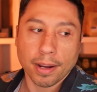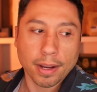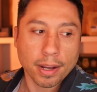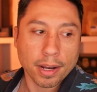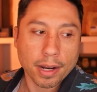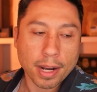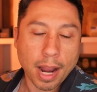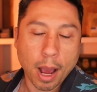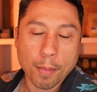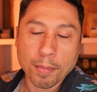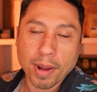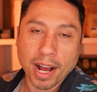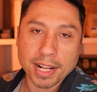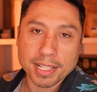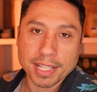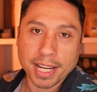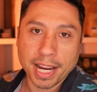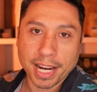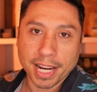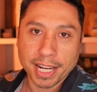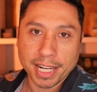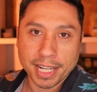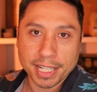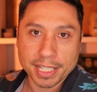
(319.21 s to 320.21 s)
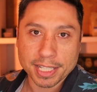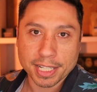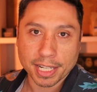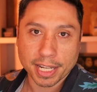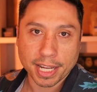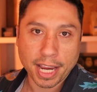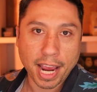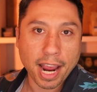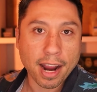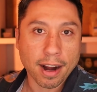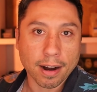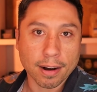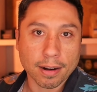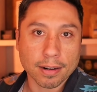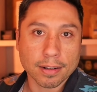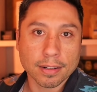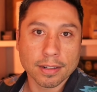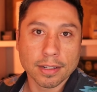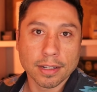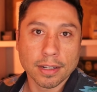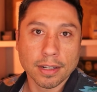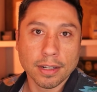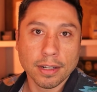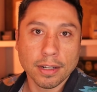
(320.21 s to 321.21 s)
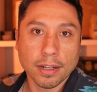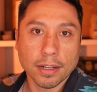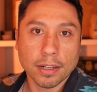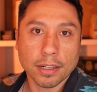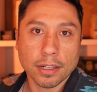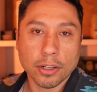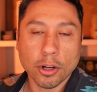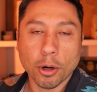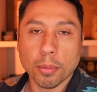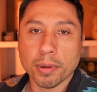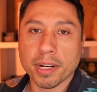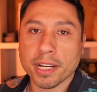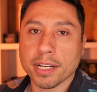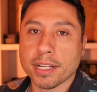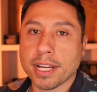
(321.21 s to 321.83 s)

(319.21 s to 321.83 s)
Now, I'm not saying he needs to care. Nobody